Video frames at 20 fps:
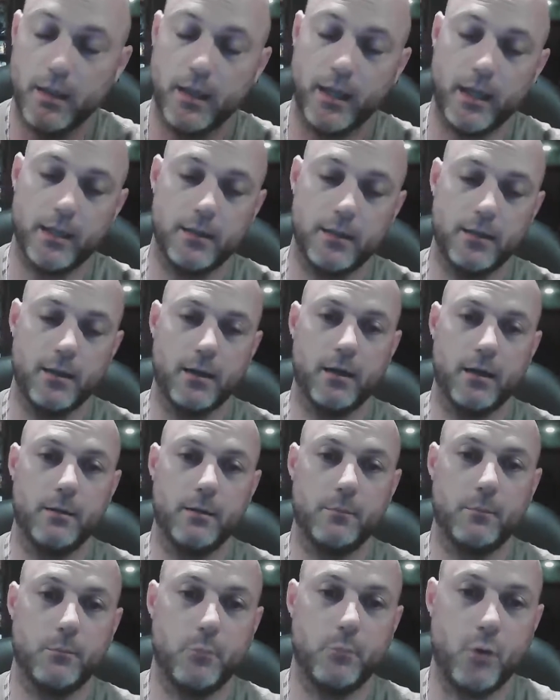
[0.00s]
And
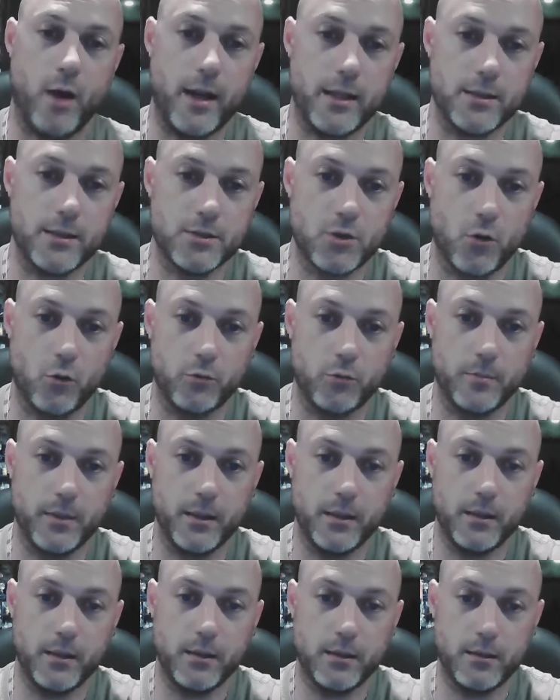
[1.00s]
Brian told
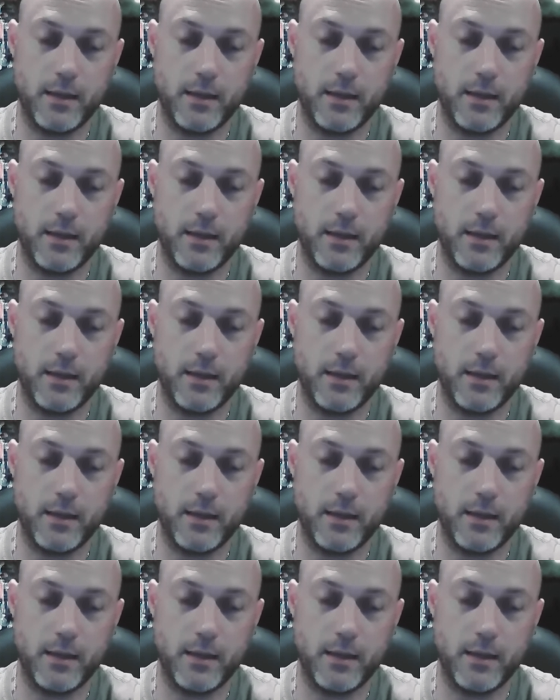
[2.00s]
me,